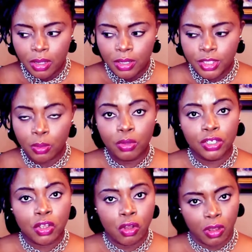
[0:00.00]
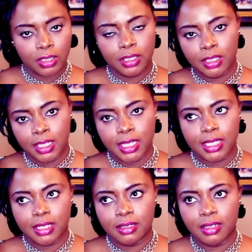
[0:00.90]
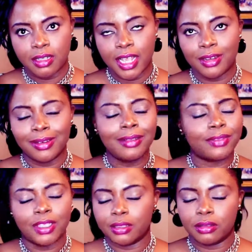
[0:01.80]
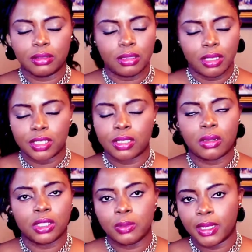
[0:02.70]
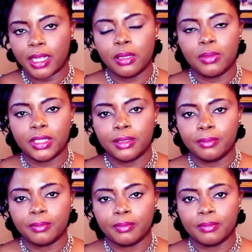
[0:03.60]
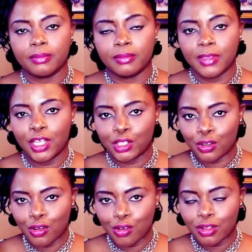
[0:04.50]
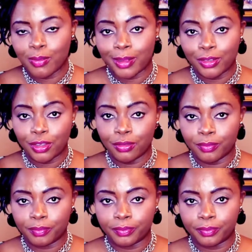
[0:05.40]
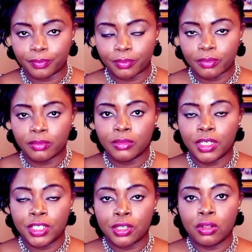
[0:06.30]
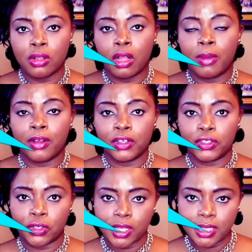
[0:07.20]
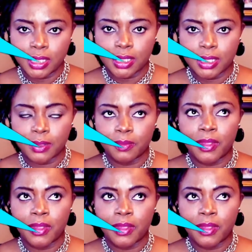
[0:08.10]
someone caused this, nothing is caused by anybody. It's all about you. It's all about your choices.